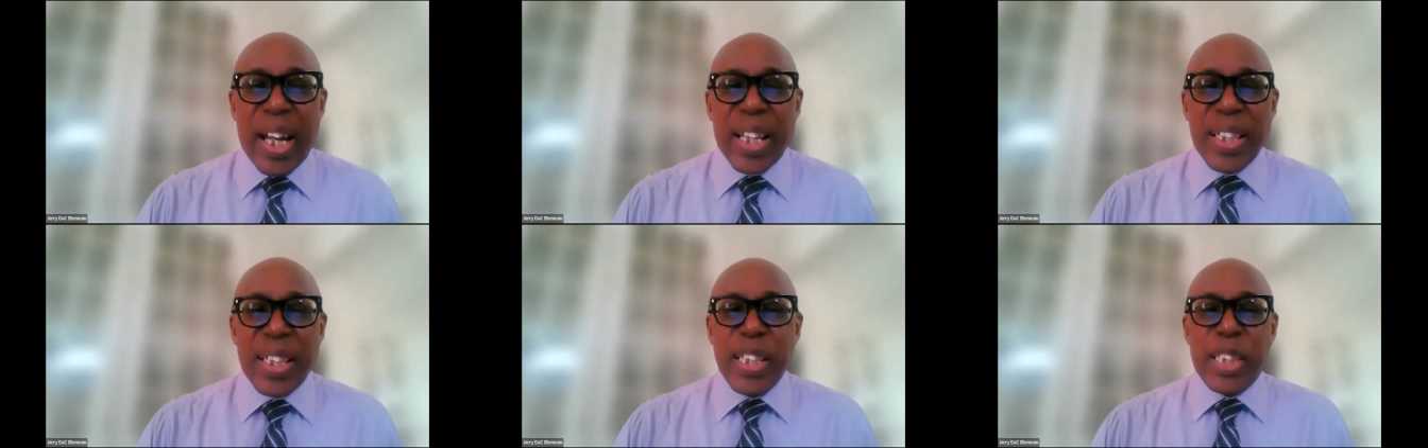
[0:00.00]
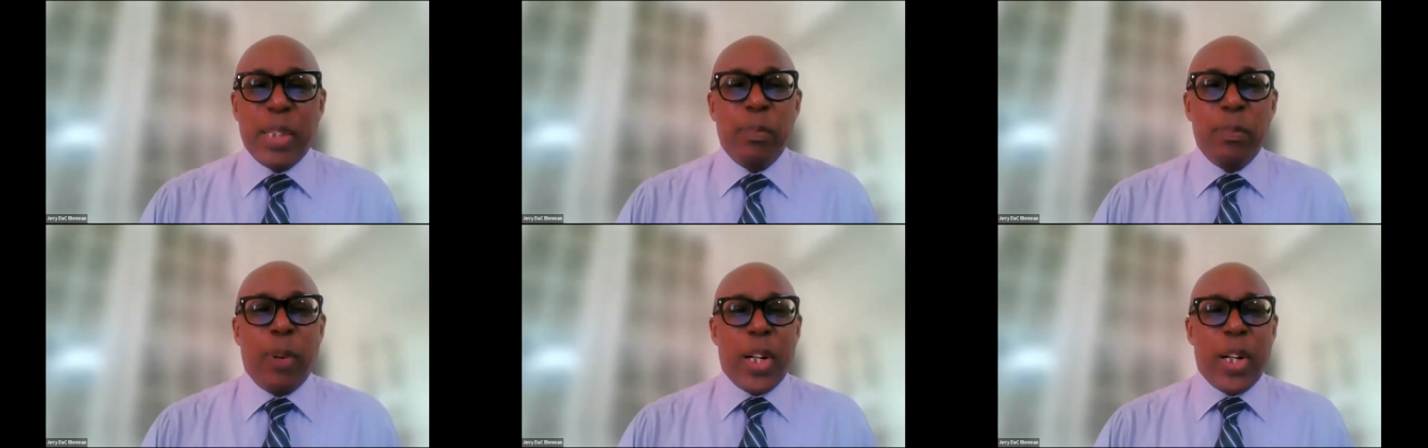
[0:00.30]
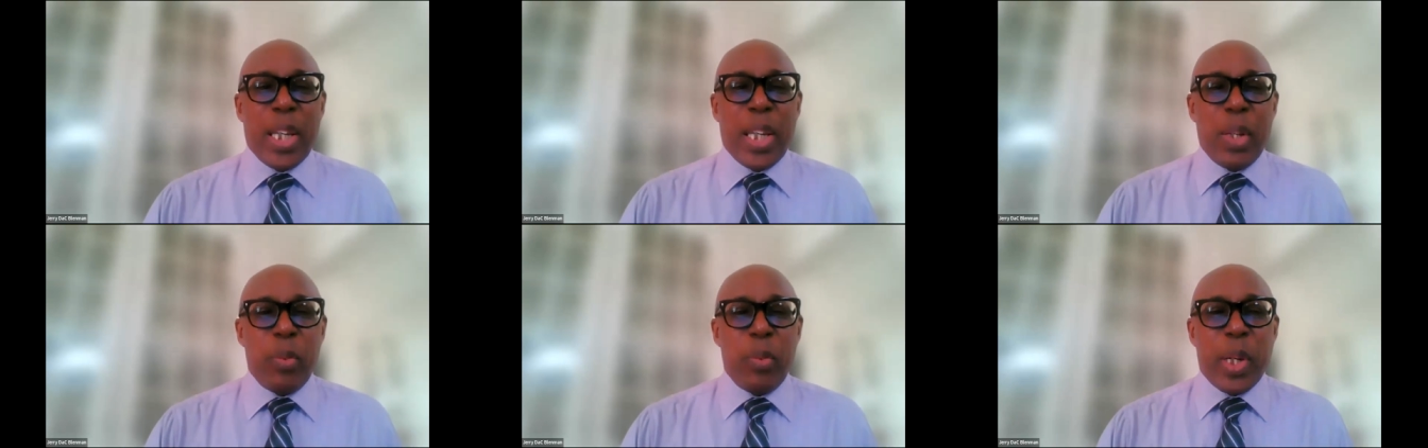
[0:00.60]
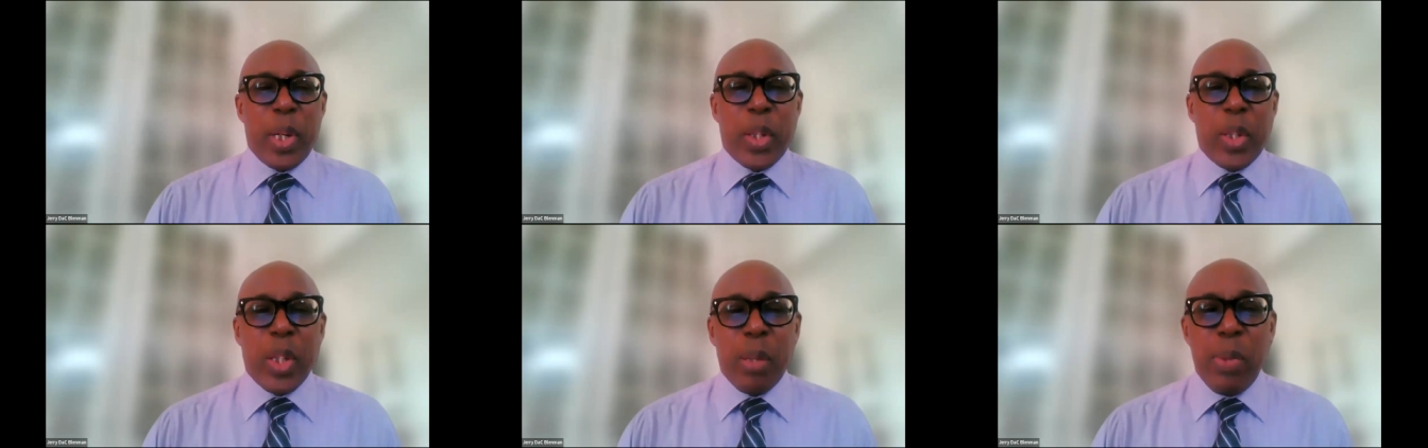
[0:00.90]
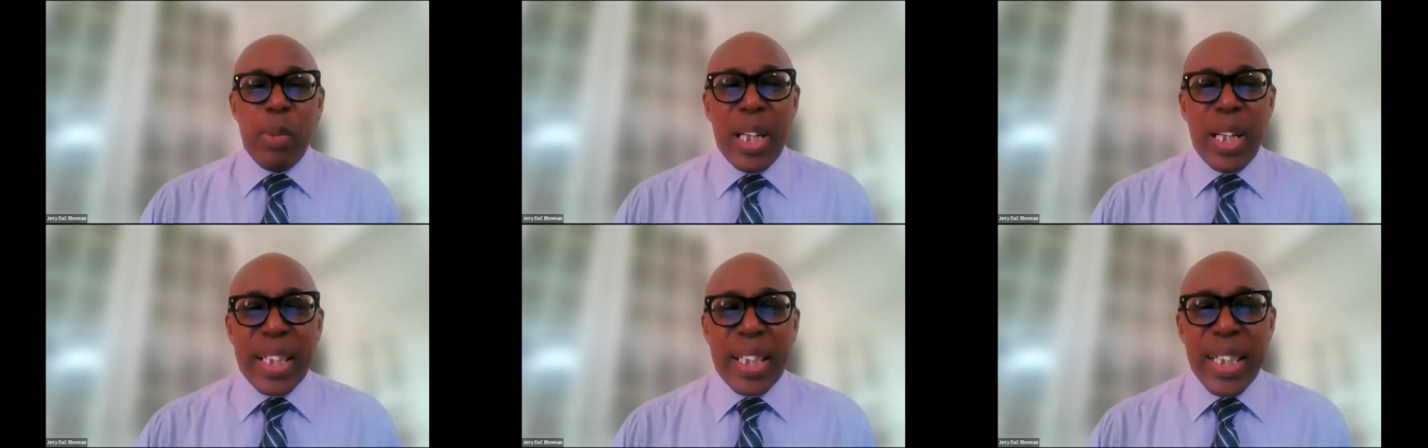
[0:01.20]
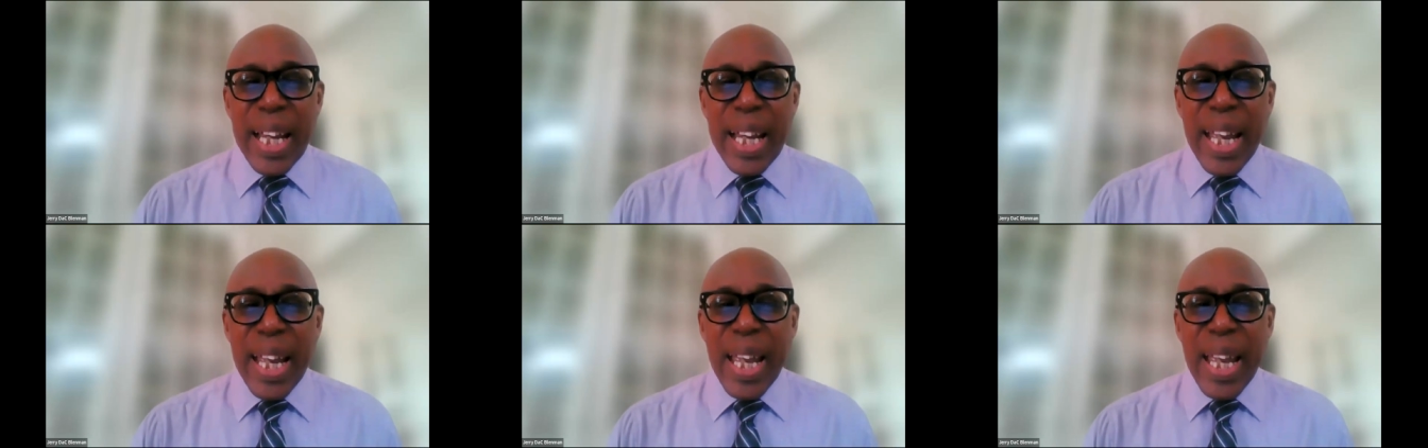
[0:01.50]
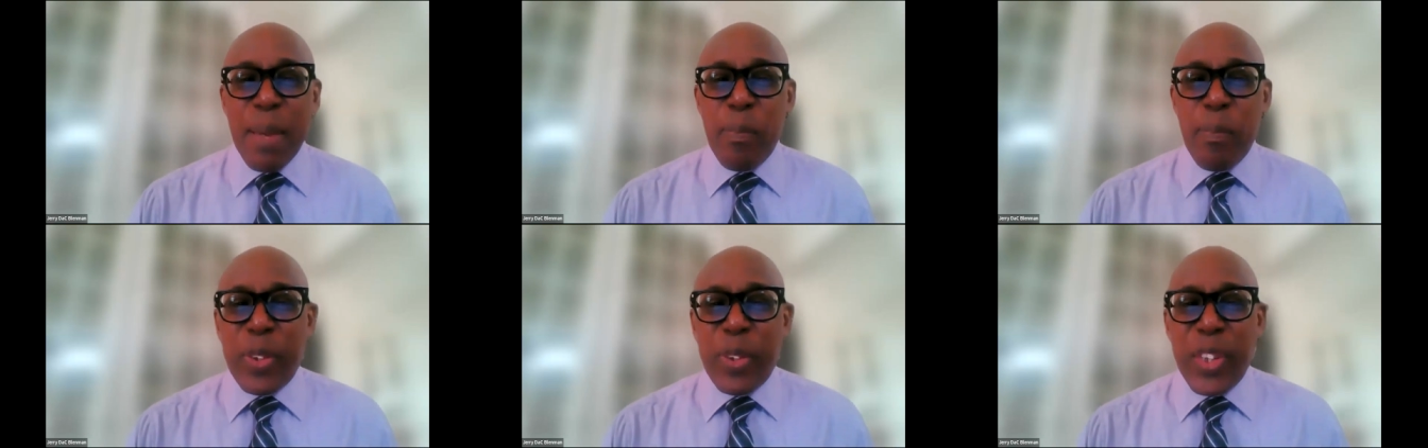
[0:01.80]
This morning, we are going to be looking at
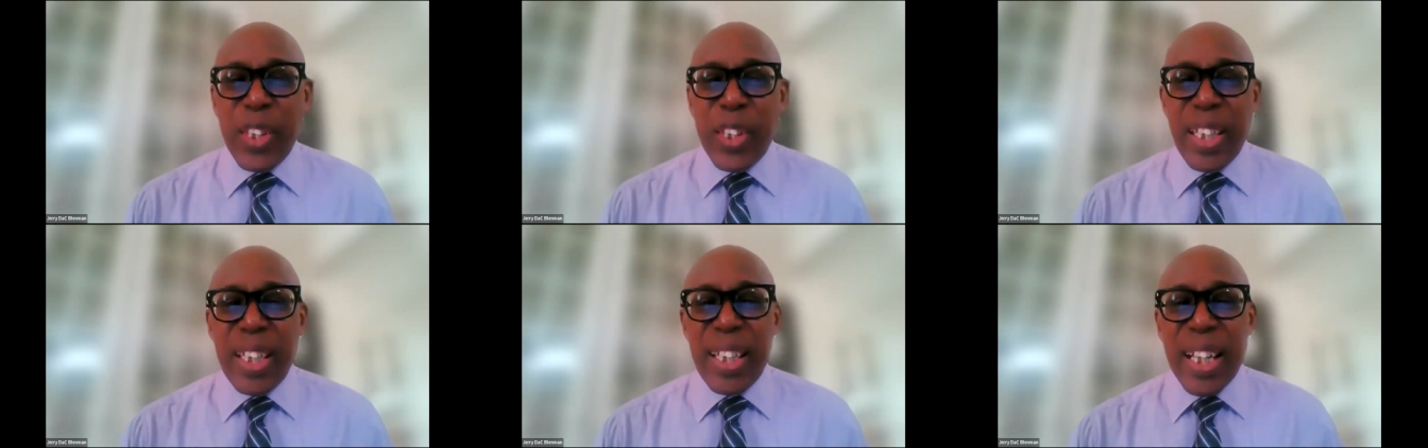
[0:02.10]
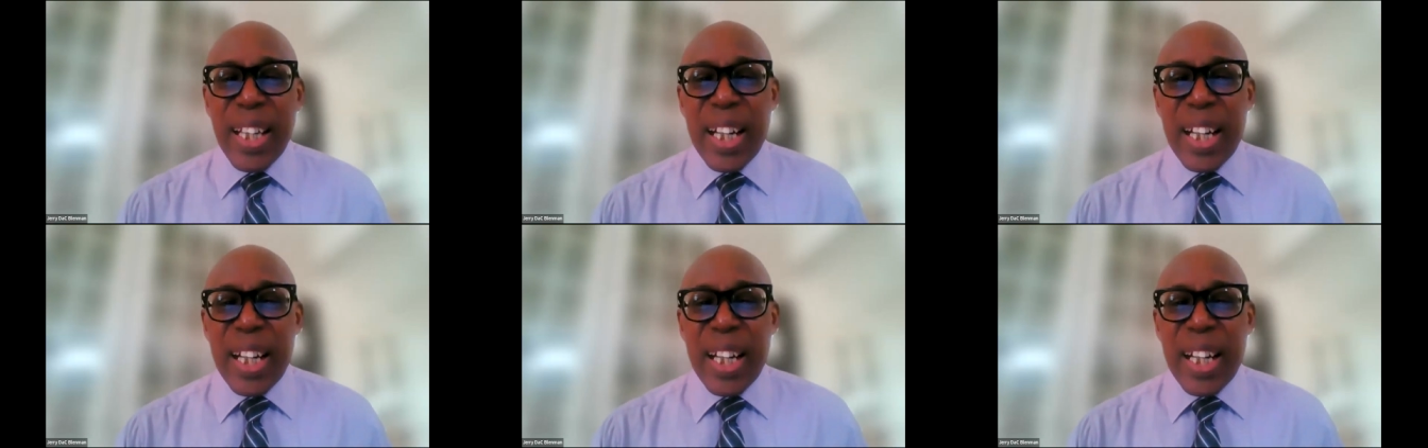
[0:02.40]
empathy